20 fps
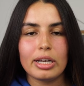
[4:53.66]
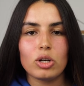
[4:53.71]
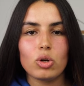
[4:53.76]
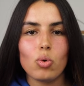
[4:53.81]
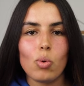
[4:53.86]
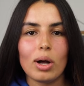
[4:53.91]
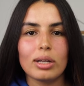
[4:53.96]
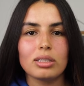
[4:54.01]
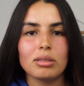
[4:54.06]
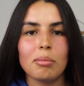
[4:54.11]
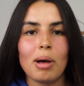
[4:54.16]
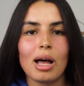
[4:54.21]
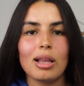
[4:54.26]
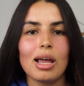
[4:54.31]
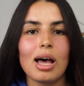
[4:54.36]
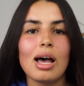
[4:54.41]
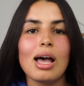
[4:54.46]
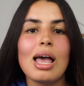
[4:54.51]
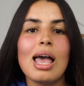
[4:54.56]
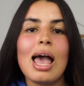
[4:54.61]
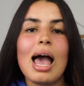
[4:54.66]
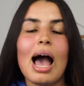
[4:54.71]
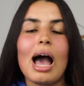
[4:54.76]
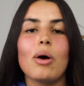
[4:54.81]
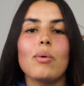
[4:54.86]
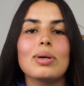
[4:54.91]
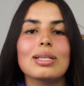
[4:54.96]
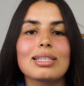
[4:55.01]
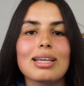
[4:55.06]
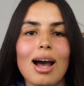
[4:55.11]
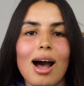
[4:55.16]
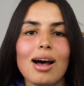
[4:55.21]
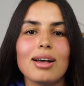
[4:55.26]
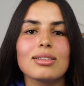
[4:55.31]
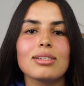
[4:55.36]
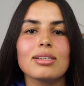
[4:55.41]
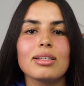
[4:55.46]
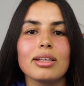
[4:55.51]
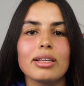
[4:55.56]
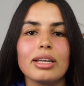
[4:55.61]
in Guatemala, I was
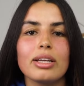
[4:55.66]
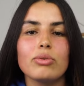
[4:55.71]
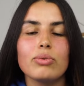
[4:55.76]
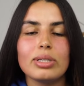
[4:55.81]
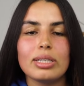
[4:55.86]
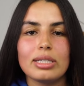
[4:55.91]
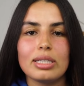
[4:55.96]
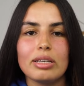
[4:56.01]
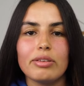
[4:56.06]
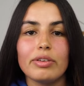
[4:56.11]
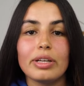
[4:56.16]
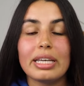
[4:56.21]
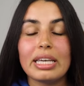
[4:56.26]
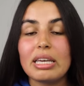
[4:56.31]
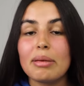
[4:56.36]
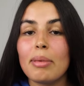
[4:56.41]
constantly receiving